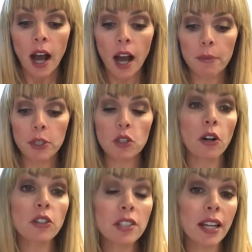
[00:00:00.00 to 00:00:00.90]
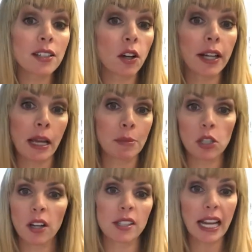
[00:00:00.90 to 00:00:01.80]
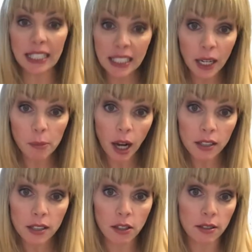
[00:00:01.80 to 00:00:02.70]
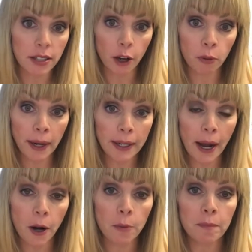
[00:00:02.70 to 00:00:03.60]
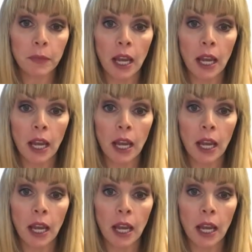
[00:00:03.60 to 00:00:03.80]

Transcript: The starter set is on Amazon. It's 89 bucks. It's on sale right now.